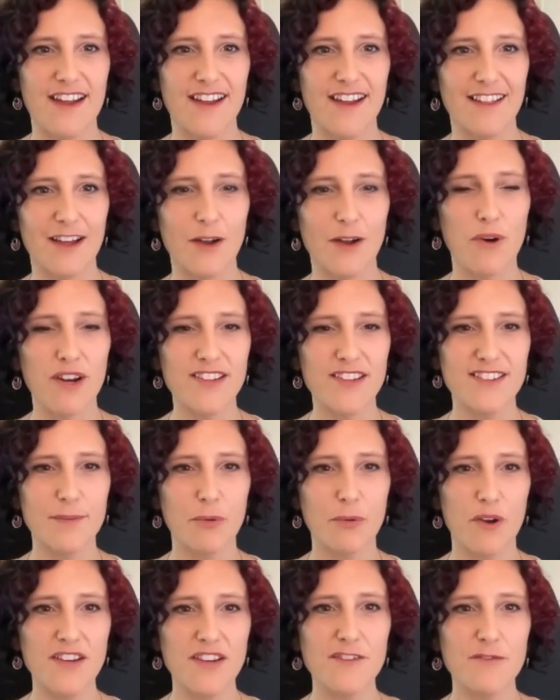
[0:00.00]
Like, what is the
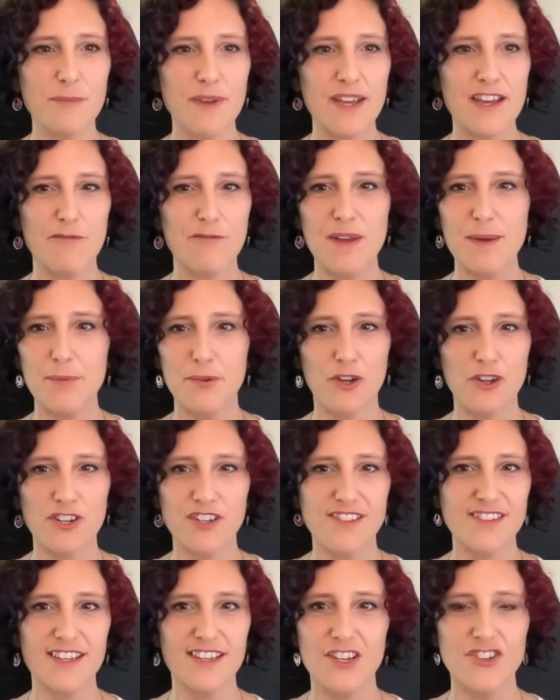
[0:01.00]
point of me if people are just
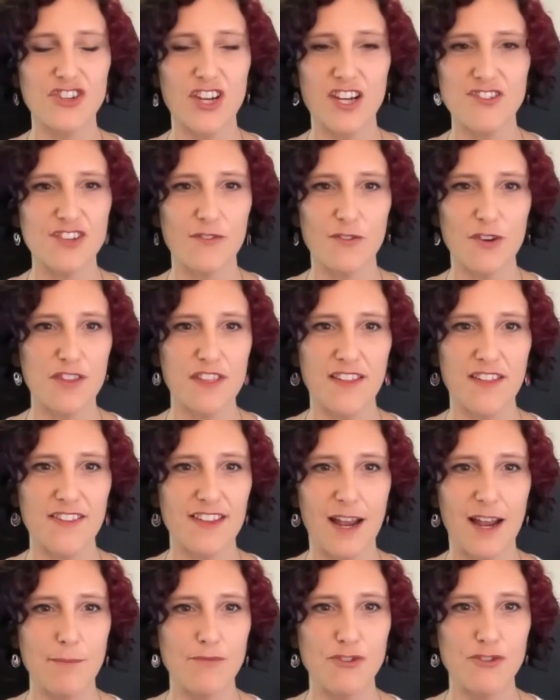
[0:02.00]
going to change everything that
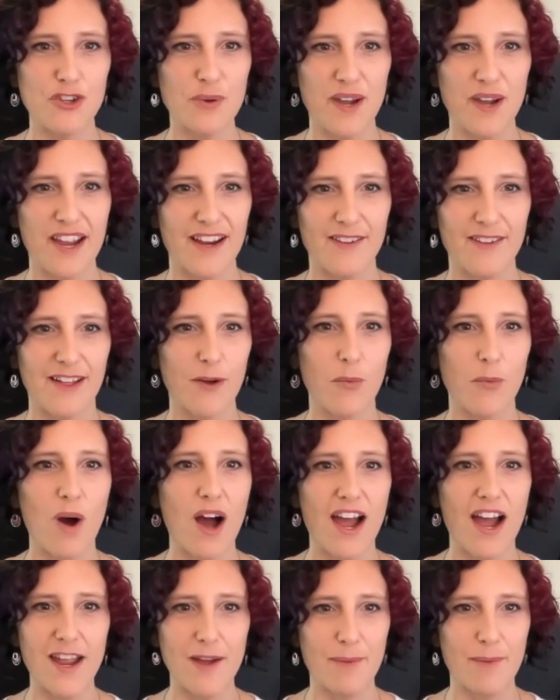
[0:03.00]
I'm doing? Like,
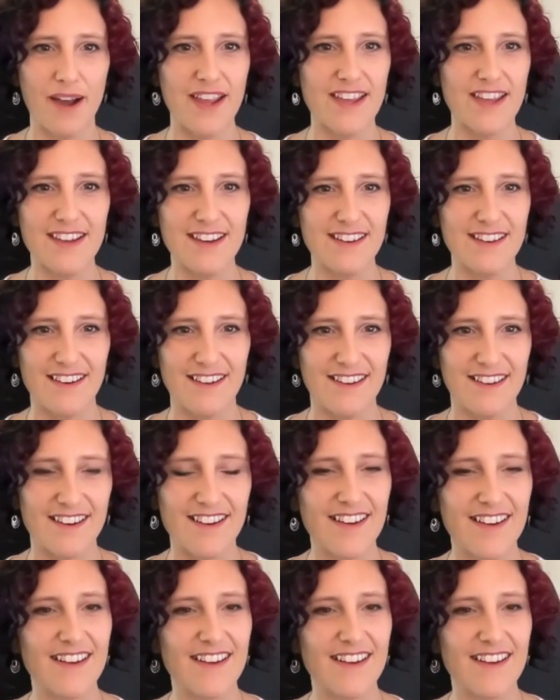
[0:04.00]
why am I here?